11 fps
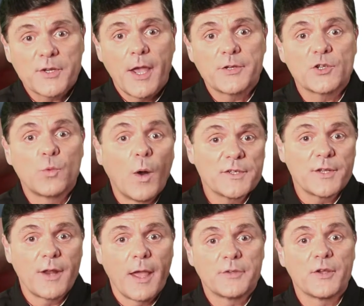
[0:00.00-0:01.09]
cases once a
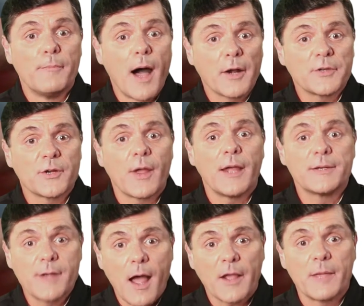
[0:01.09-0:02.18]
day, to monitor and
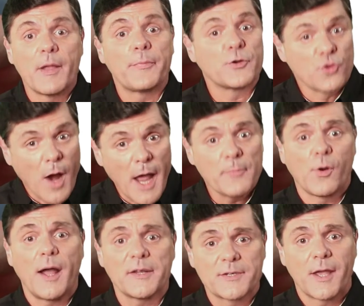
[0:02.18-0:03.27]
document the drying
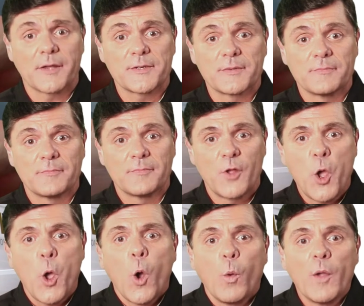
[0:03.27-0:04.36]
process.
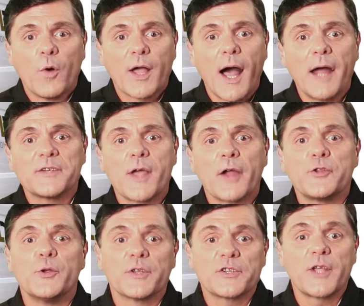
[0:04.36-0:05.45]
We will contact
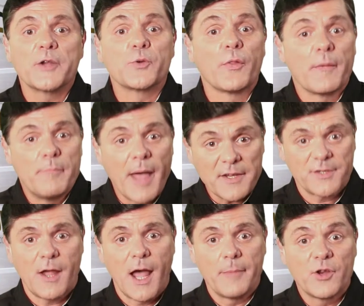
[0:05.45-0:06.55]
you to schedule the best
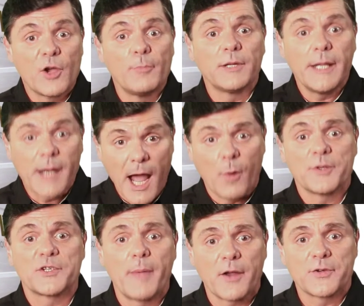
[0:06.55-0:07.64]
time to complete our
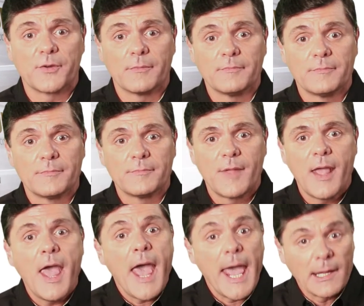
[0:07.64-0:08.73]
inspection.
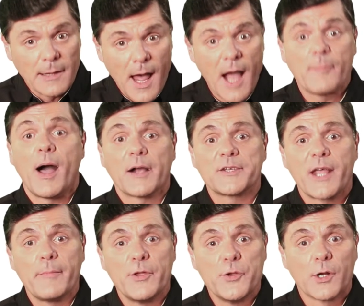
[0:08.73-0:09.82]
A lockbox can
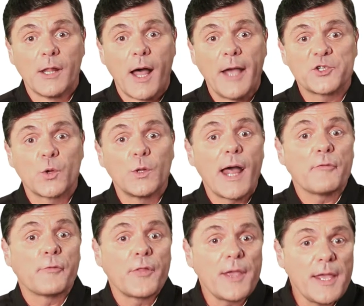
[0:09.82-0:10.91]
be utilized to allow
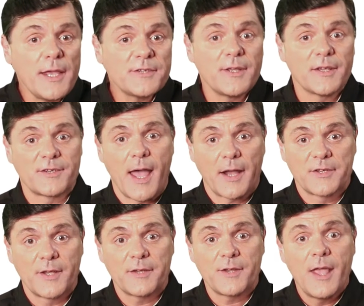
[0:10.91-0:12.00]
for the easiest
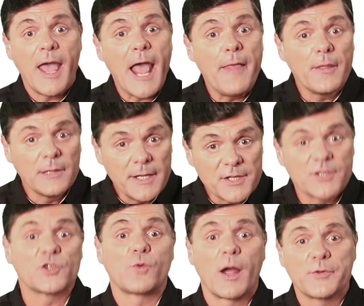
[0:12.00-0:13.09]
access and the least
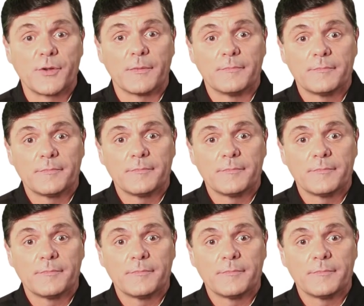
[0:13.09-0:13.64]
disruption.